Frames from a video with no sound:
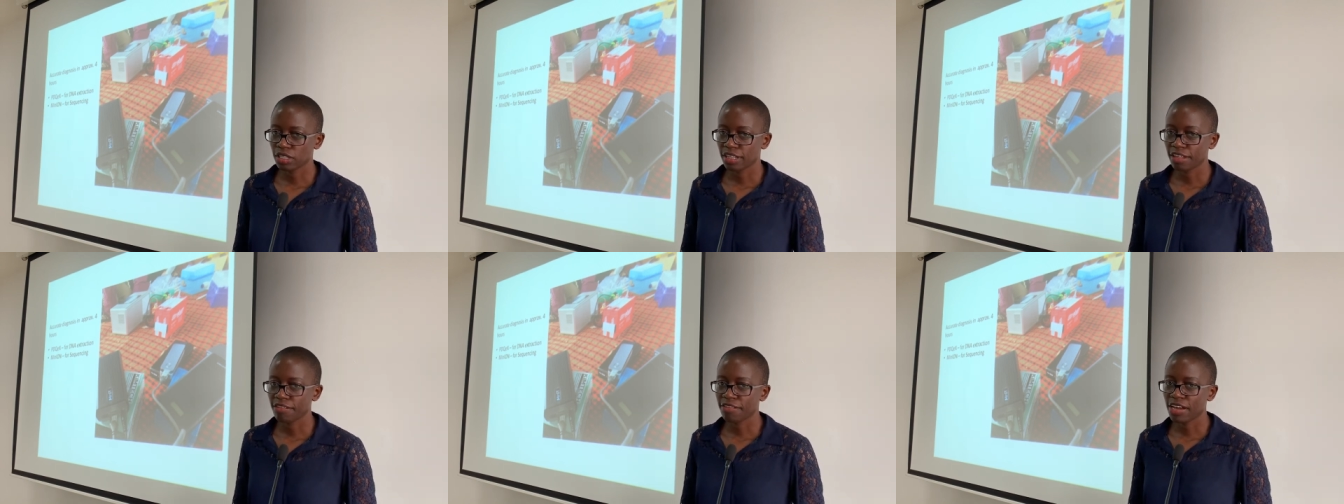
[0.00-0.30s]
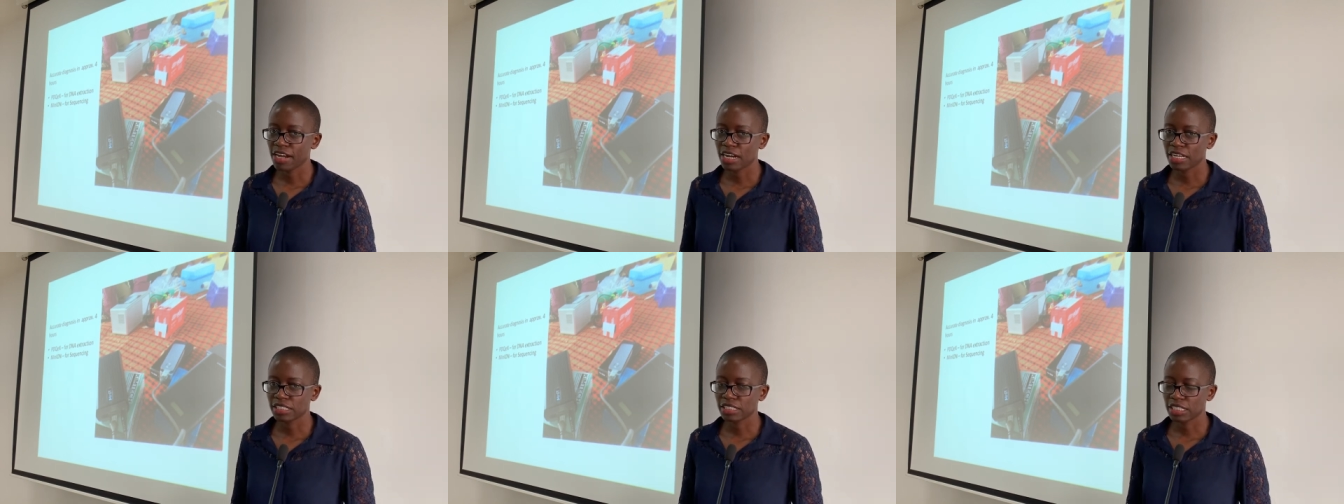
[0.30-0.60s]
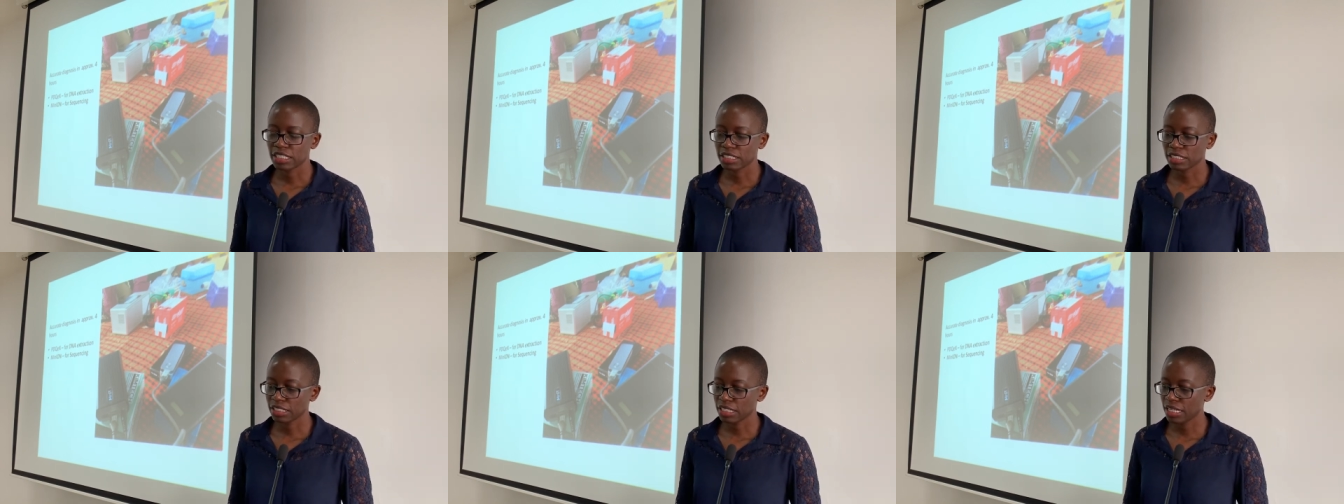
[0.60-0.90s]
the
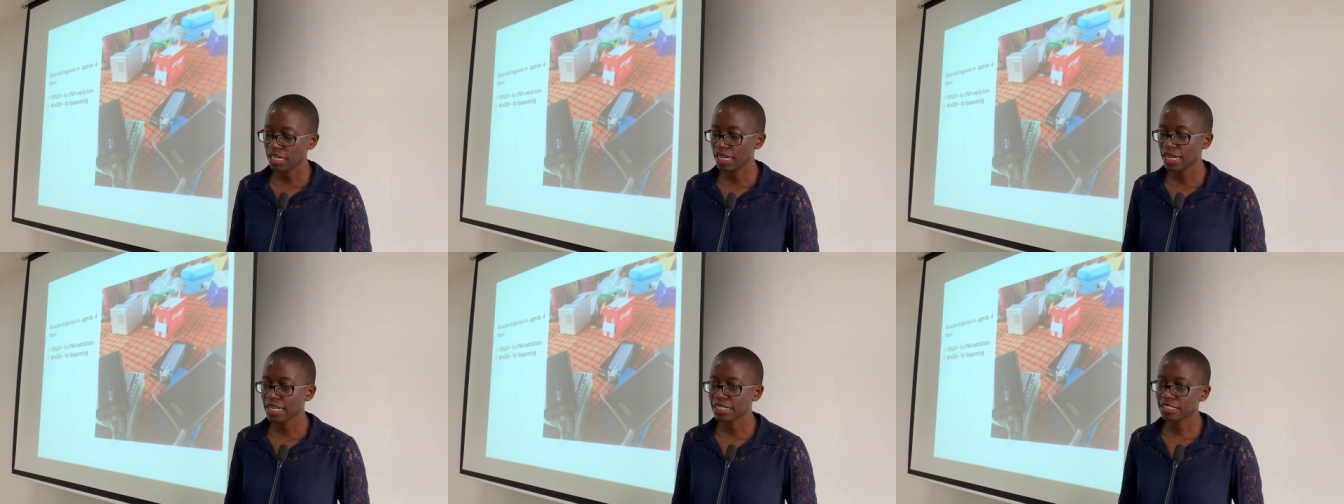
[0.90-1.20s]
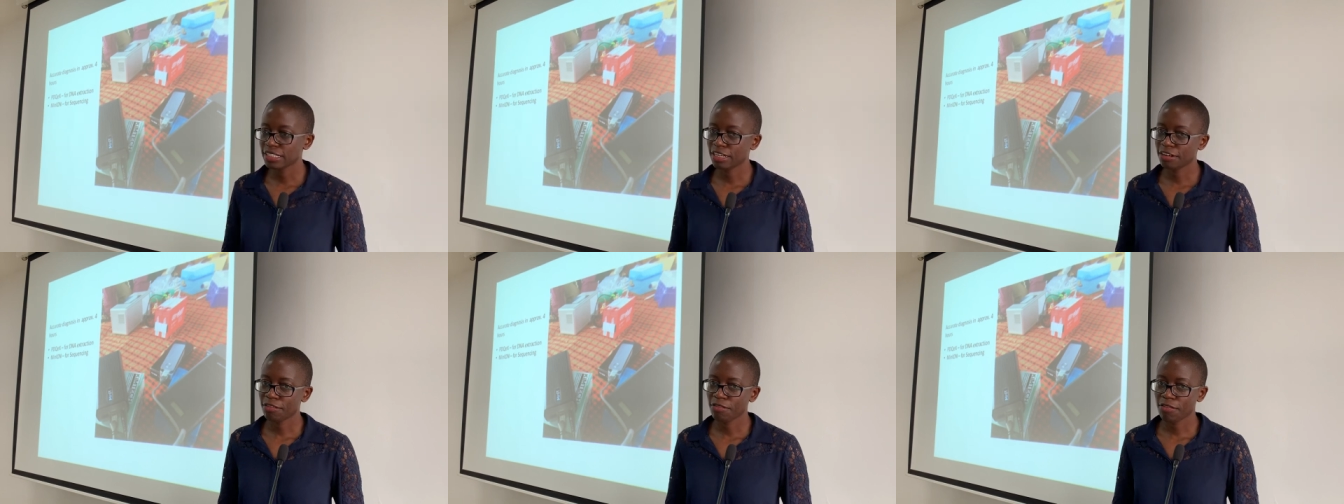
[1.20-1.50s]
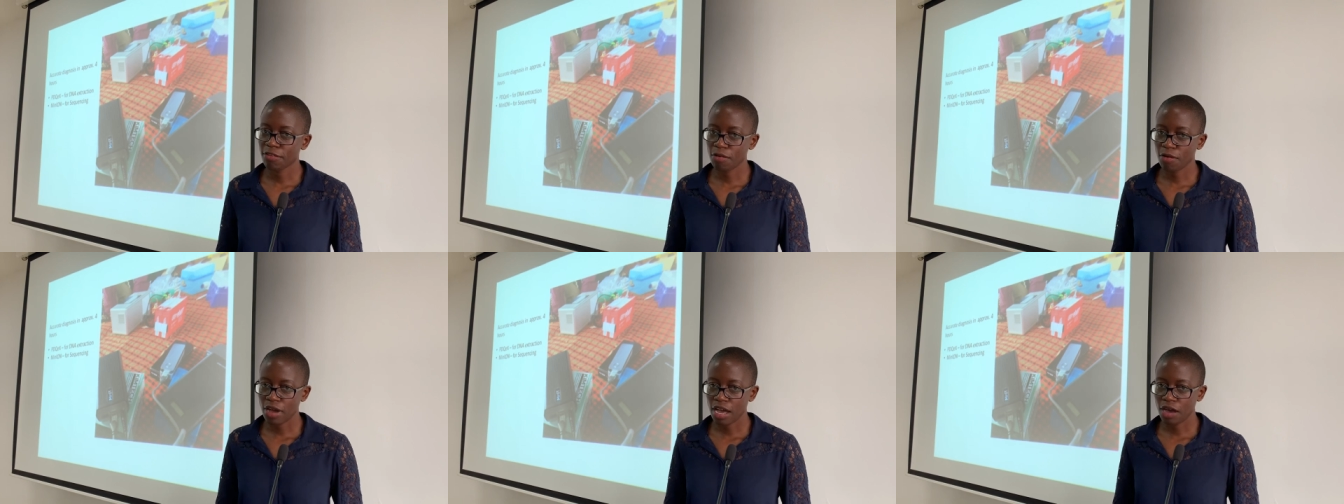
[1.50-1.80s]
viruses in less than
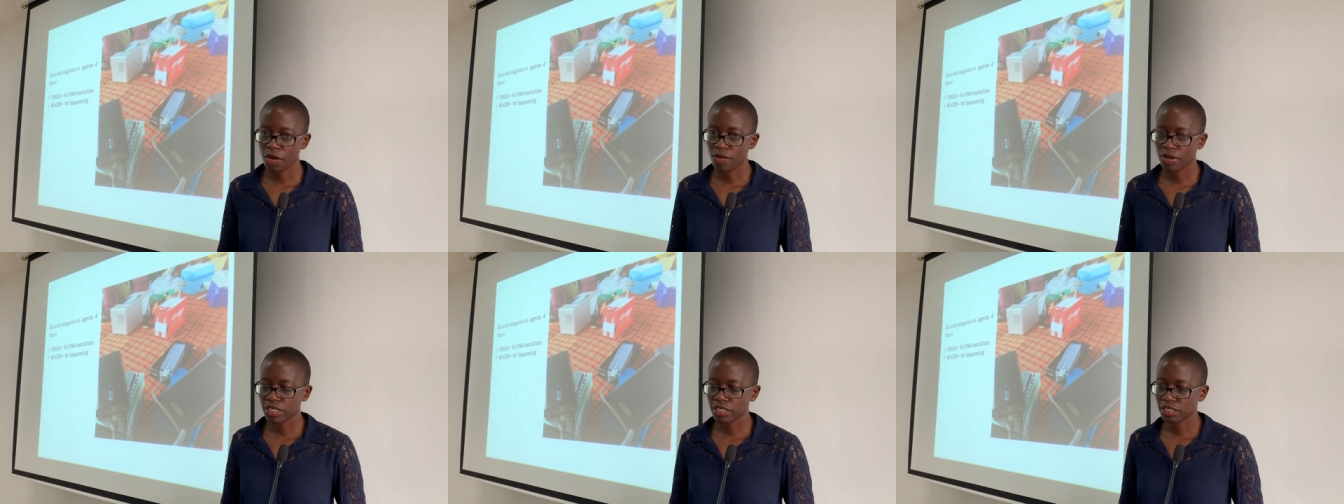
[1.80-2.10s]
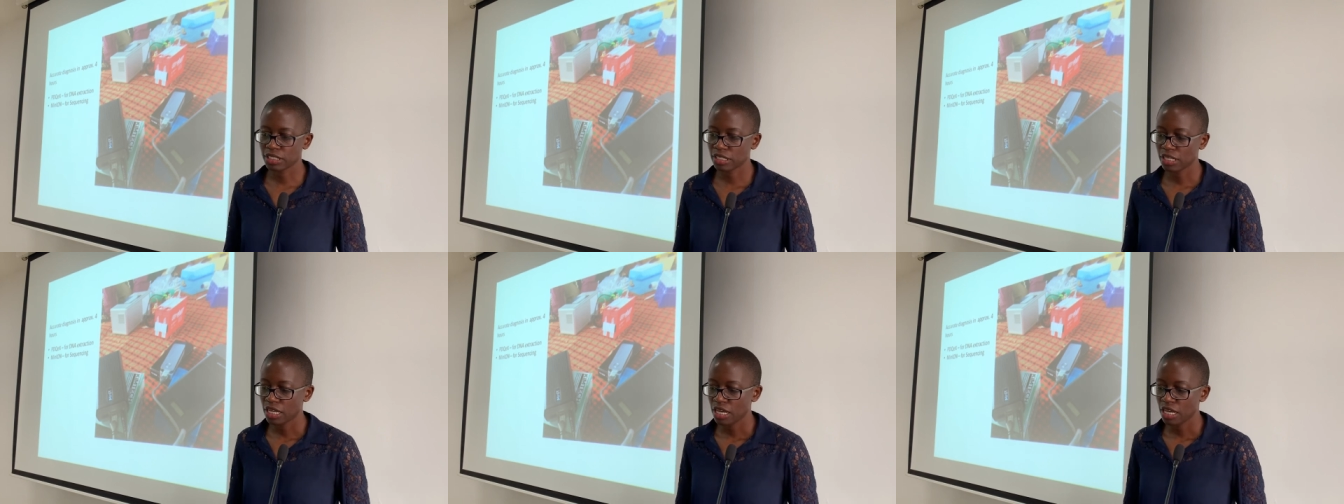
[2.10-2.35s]
four hours,